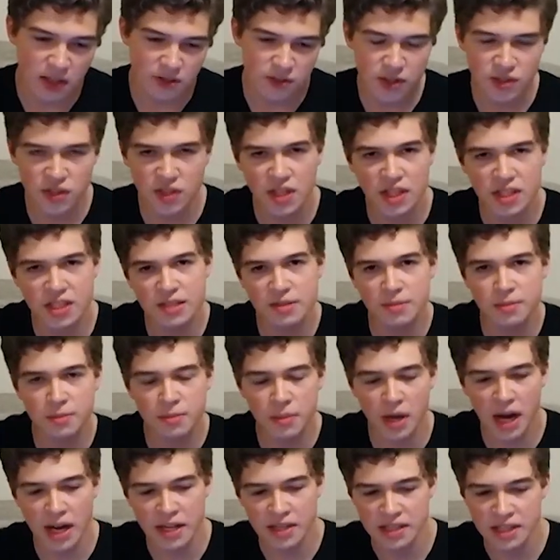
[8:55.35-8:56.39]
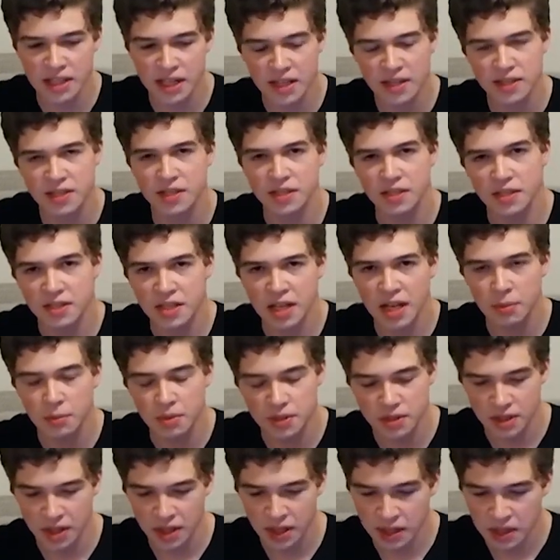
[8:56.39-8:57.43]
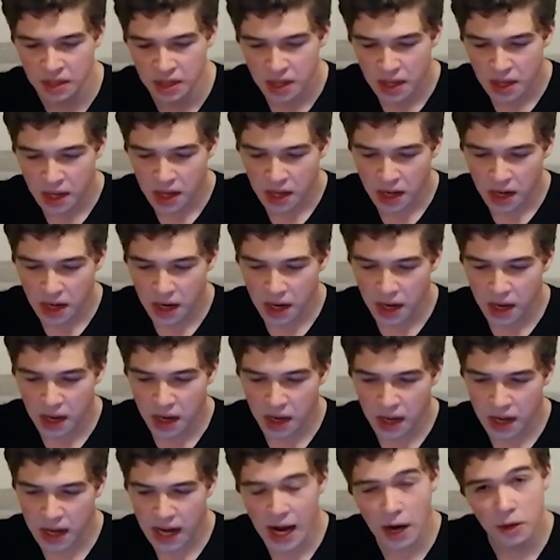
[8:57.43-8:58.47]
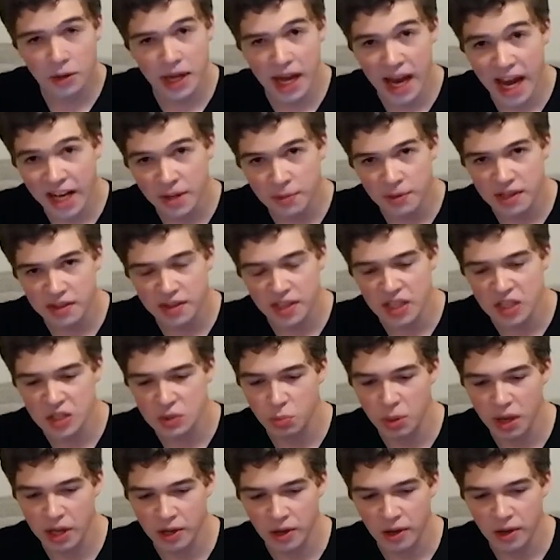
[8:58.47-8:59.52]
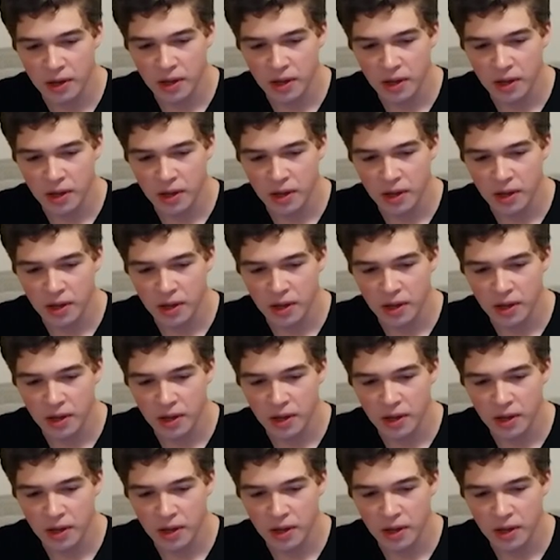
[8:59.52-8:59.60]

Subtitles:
just to get some ideas and tips on how to animate things better.